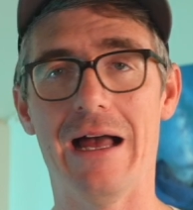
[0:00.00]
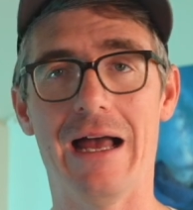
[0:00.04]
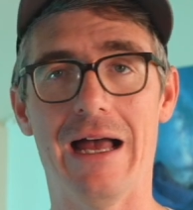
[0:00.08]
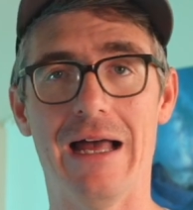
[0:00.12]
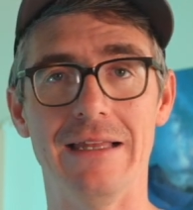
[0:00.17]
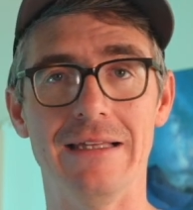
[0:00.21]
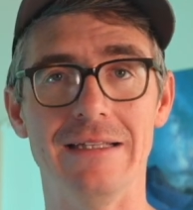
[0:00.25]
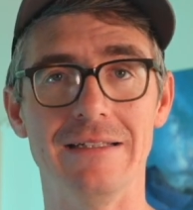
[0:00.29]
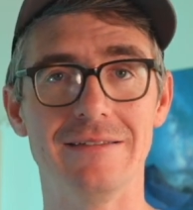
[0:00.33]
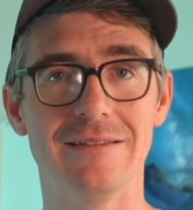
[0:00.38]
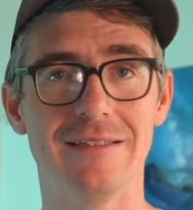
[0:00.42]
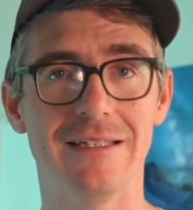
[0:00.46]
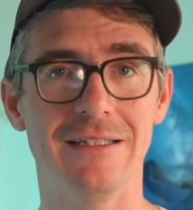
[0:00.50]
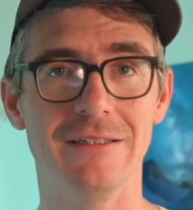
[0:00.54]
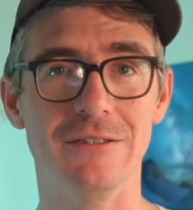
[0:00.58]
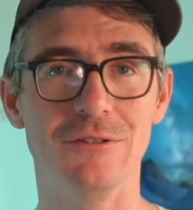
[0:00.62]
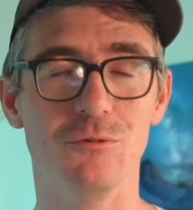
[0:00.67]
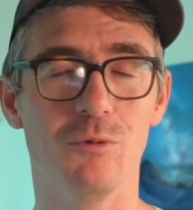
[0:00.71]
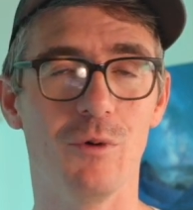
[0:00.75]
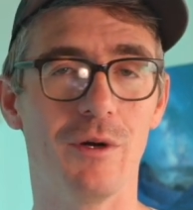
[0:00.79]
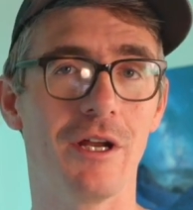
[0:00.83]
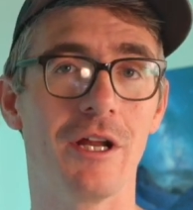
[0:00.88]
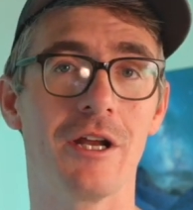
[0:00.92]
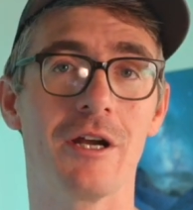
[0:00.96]
This is
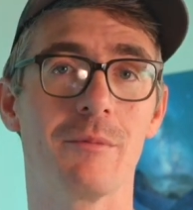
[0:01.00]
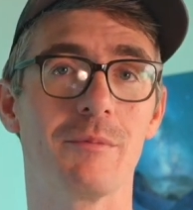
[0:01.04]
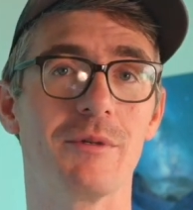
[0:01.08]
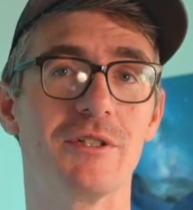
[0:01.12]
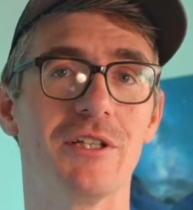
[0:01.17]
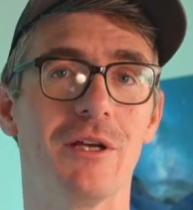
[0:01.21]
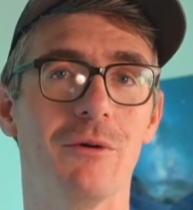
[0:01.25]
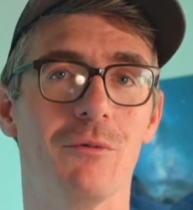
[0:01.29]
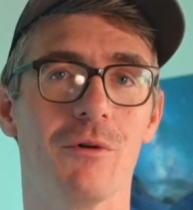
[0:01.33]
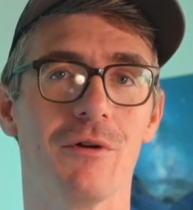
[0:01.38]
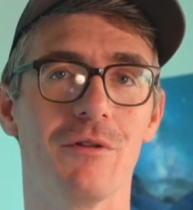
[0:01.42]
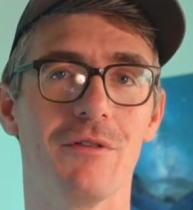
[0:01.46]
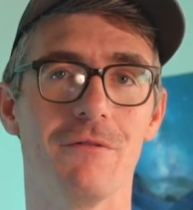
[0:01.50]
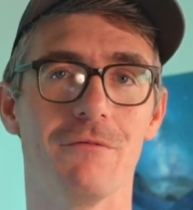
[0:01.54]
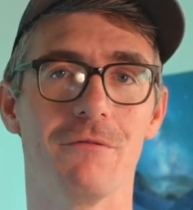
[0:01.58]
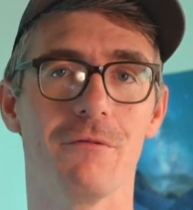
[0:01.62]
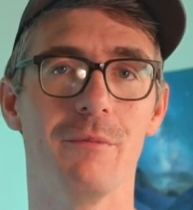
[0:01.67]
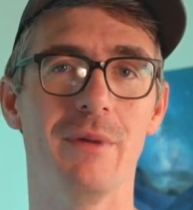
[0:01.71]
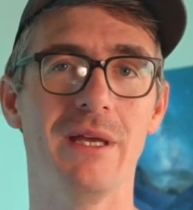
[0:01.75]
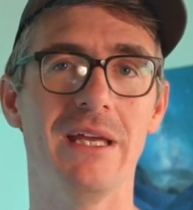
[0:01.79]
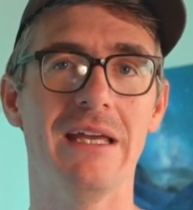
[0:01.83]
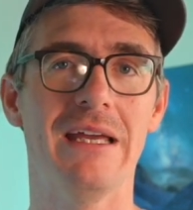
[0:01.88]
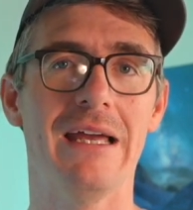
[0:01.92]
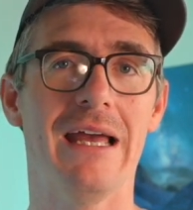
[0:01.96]
100% worth it for
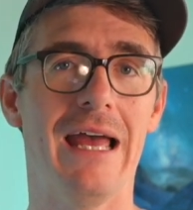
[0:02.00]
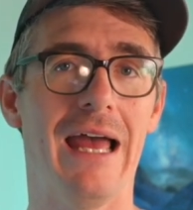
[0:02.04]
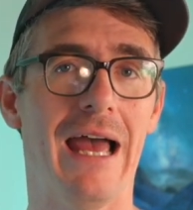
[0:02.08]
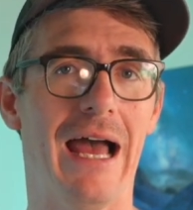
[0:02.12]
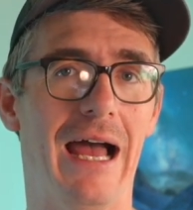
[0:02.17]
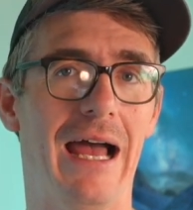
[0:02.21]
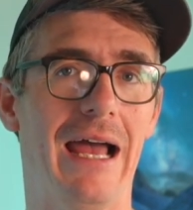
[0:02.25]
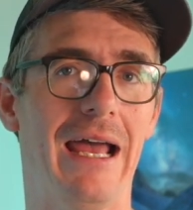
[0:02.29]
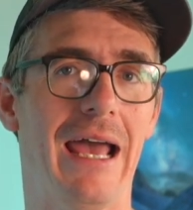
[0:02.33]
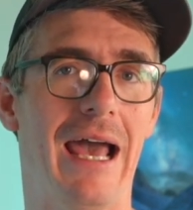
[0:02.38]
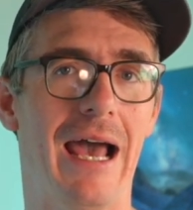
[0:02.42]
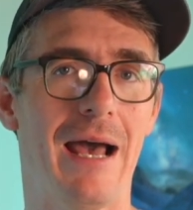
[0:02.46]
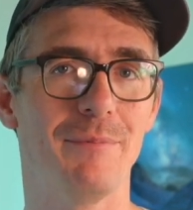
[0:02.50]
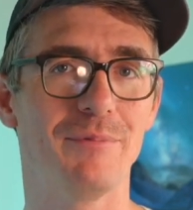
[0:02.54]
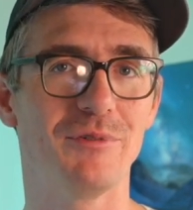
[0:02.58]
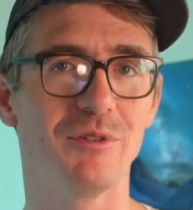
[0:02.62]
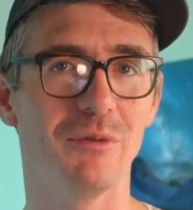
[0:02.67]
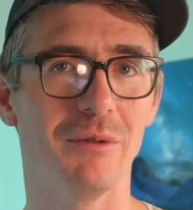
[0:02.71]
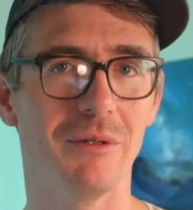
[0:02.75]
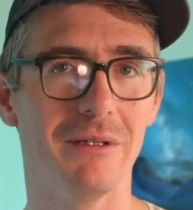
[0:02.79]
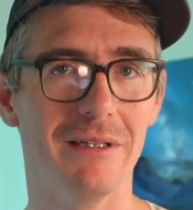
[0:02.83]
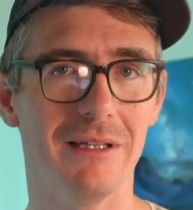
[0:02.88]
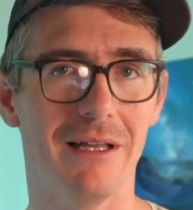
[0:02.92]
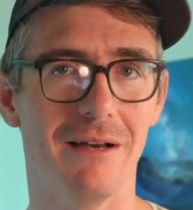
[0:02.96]
me. I
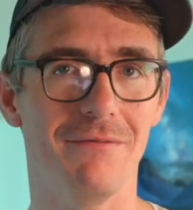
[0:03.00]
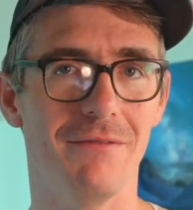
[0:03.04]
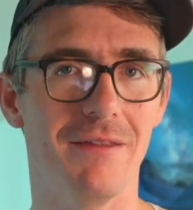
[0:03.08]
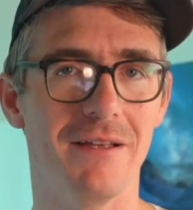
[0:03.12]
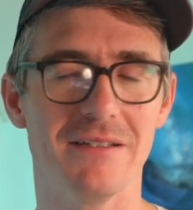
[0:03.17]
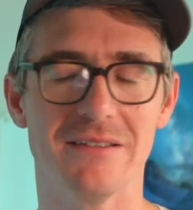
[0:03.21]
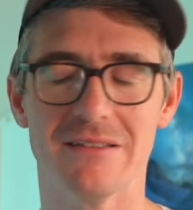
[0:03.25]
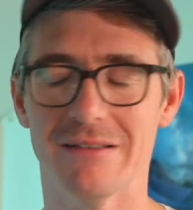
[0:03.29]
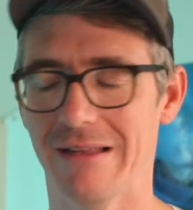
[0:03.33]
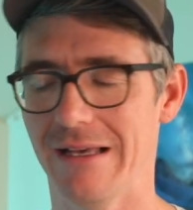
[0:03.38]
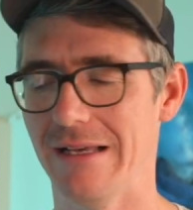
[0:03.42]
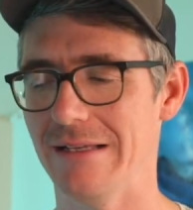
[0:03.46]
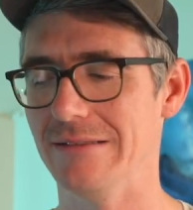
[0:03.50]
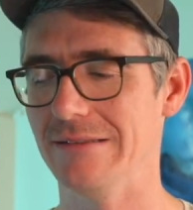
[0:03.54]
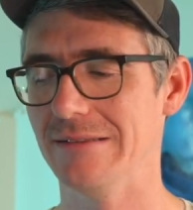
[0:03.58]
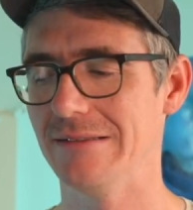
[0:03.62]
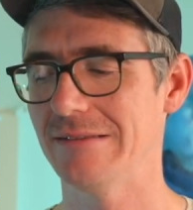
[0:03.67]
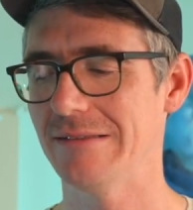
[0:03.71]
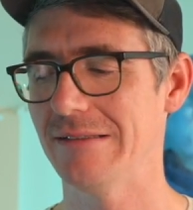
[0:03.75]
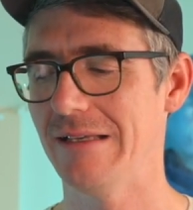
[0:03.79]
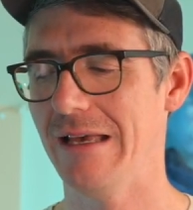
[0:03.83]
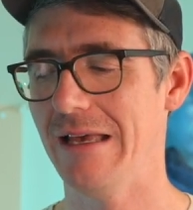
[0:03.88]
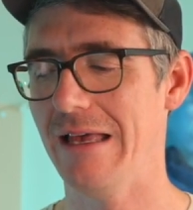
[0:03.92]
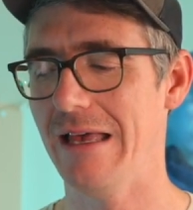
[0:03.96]
absolutely love this
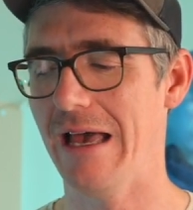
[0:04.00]
lens.